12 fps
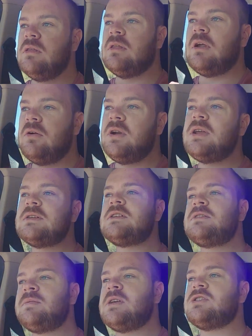The rear
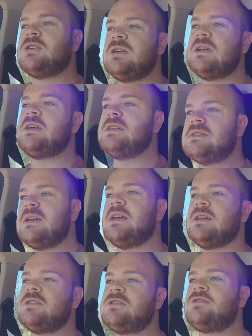suspension is
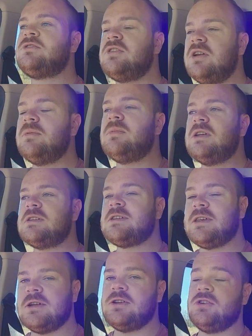extremely
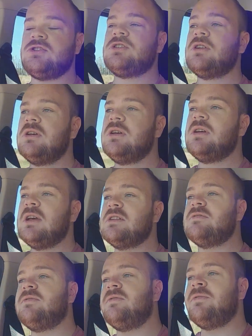skittish.
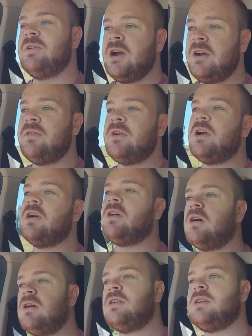It's very, very
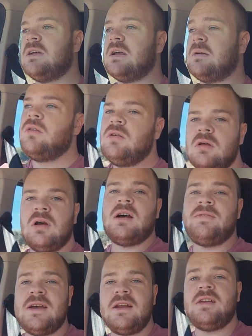hard.
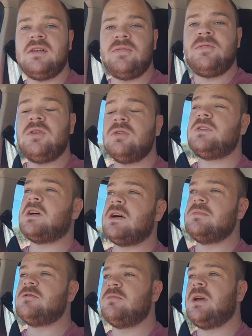I've had it a few
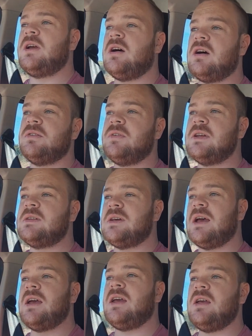times where I've hit
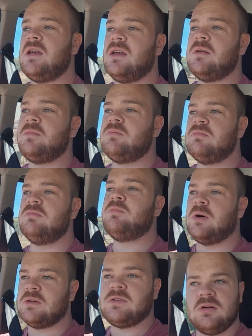a
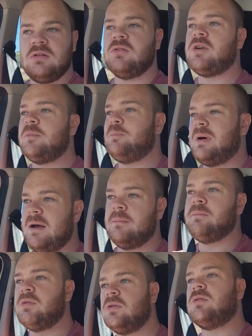pothole or a
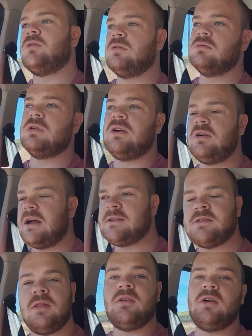bump or a
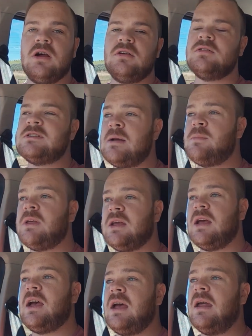rut in the road or
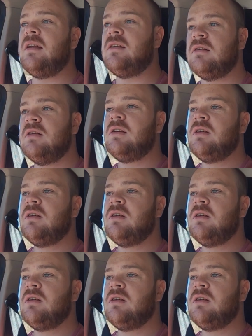something, and